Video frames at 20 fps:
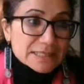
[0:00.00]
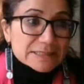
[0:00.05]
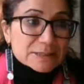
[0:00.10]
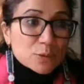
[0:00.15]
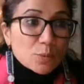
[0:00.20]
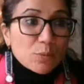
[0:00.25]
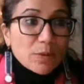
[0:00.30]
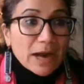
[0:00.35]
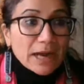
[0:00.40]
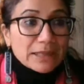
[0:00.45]

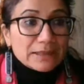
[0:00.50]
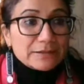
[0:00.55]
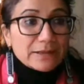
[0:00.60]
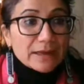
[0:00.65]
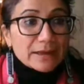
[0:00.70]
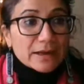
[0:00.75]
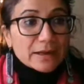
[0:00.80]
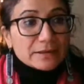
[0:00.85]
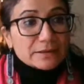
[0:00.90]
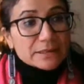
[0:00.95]
So while
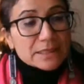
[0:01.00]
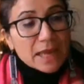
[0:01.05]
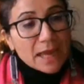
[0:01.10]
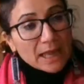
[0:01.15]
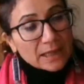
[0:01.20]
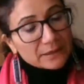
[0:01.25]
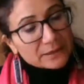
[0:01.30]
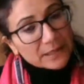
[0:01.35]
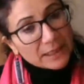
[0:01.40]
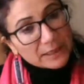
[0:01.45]
there are the
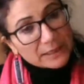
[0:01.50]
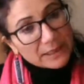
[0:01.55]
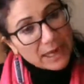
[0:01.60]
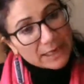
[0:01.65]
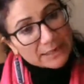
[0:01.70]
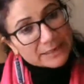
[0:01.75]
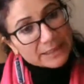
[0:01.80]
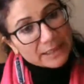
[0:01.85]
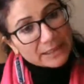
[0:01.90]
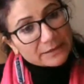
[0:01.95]
and there,
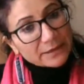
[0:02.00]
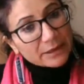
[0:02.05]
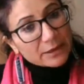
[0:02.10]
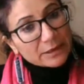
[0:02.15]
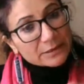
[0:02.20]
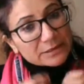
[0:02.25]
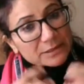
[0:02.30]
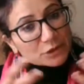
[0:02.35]
and yet the